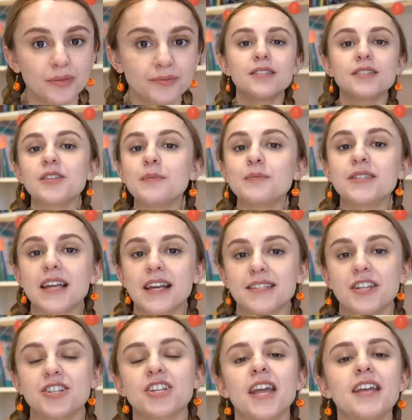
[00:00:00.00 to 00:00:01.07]
Some sex
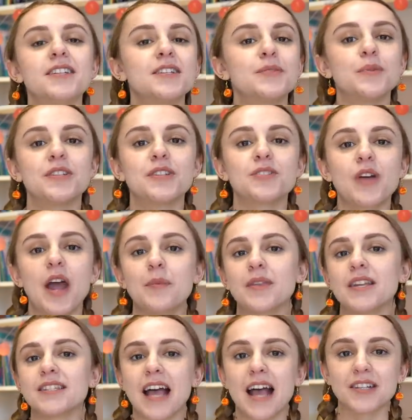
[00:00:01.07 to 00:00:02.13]
educators would describe
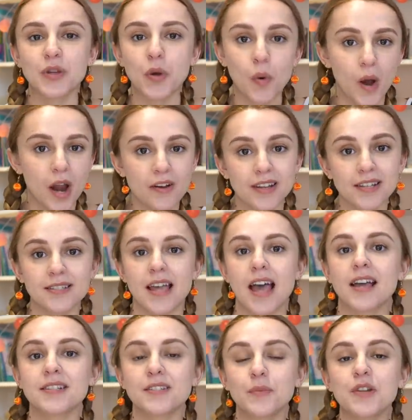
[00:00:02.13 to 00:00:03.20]
this as queering
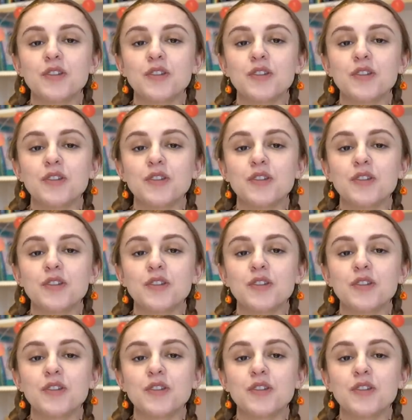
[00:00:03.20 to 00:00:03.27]
sex,